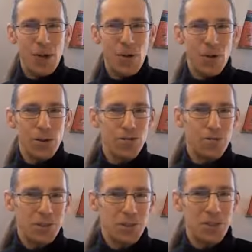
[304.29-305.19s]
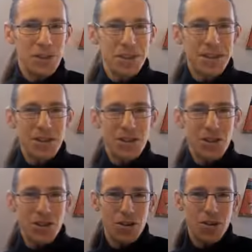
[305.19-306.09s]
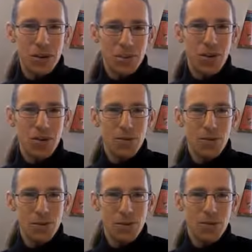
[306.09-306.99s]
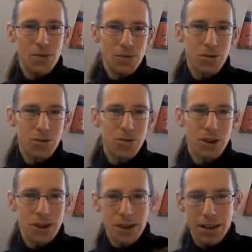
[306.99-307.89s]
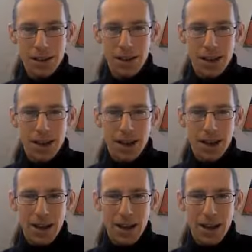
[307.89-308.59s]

how reasonable it is on my blog, which you can also find here,